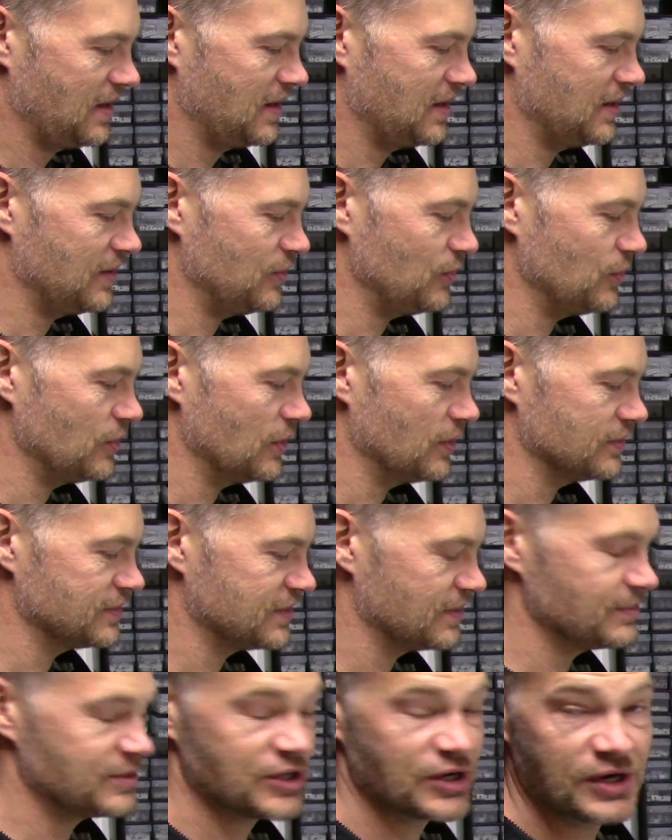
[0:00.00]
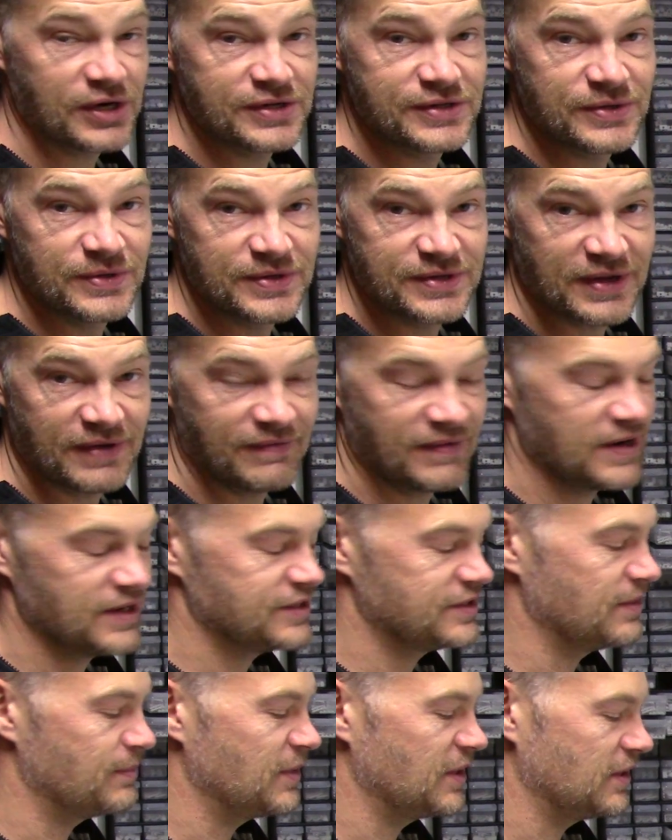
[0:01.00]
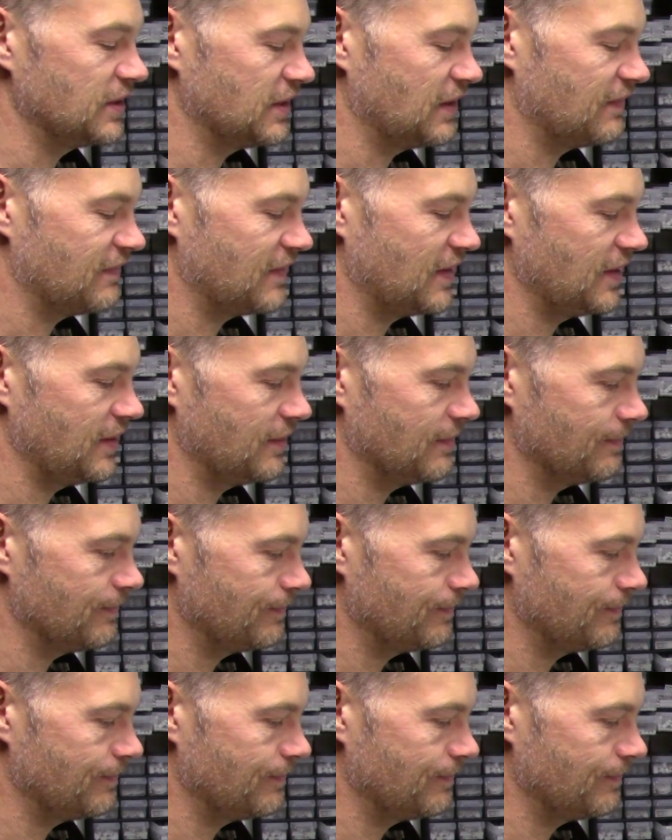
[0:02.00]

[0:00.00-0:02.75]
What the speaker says: And who knows, I'm sure as soon as I finish the build, I'll find them.